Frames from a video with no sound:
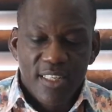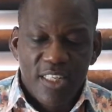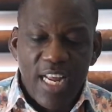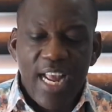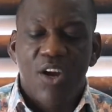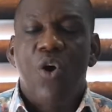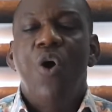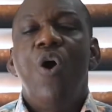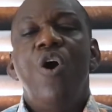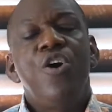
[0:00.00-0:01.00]
check
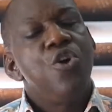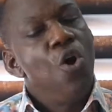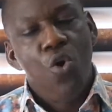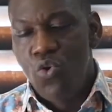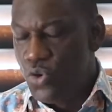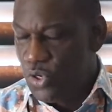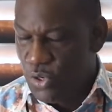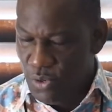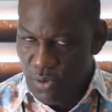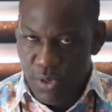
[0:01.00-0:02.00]
all your hoses
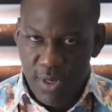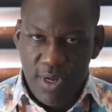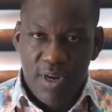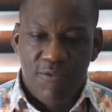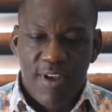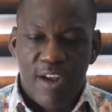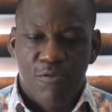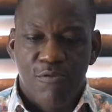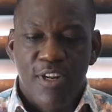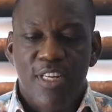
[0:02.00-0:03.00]
in the
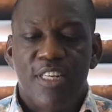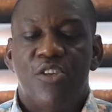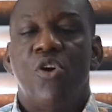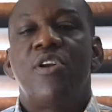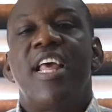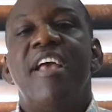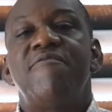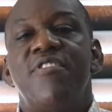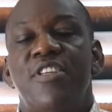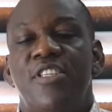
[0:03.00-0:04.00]
vehicle. This is done
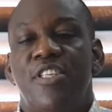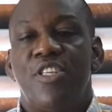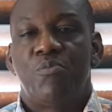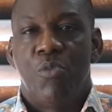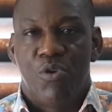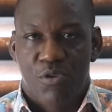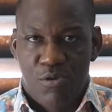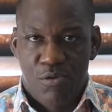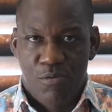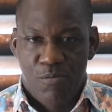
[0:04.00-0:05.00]
every 6 months.
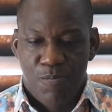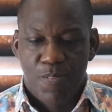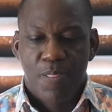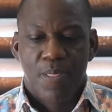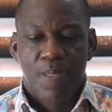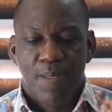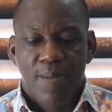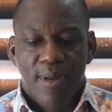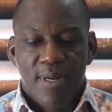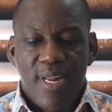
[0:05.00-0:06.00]

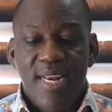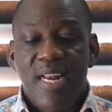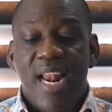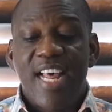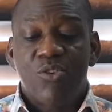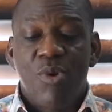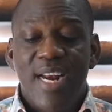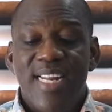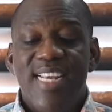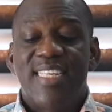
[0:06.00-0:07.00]
Then the last
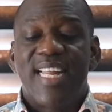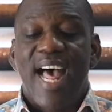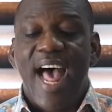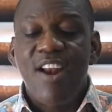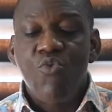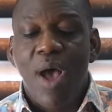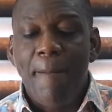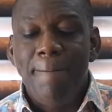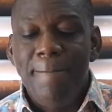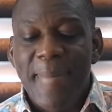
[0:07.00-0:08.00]
one is
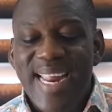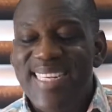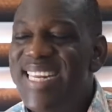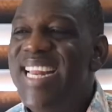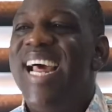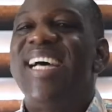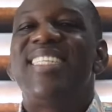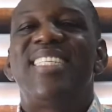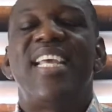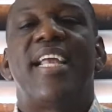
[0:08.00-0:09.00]
annual
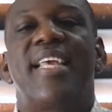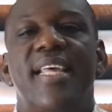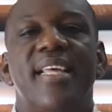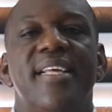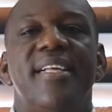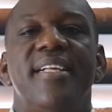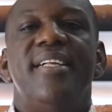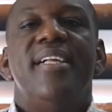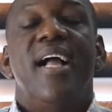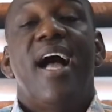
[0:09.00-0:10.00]
maintenance check.
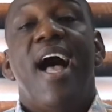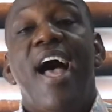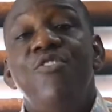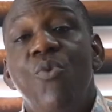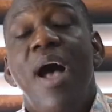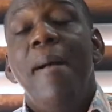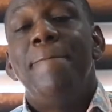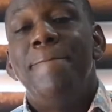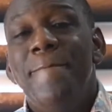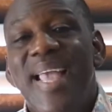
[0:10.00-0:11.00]

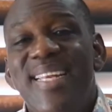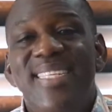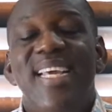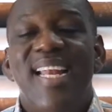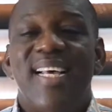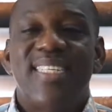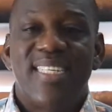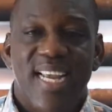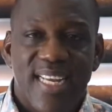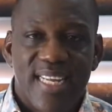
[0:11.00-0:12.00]
Annual maintenance
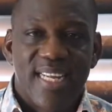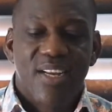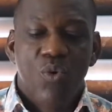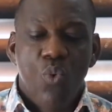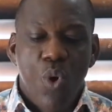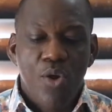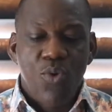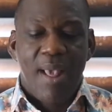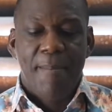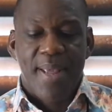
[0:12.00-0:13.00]
check. What do
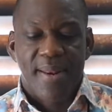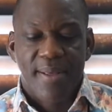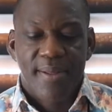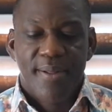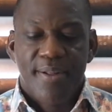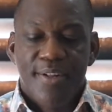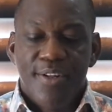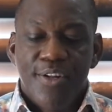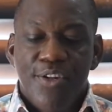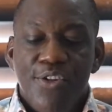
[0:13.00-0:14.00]
I mean?
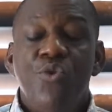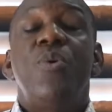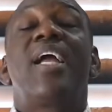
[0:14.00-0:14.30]
You will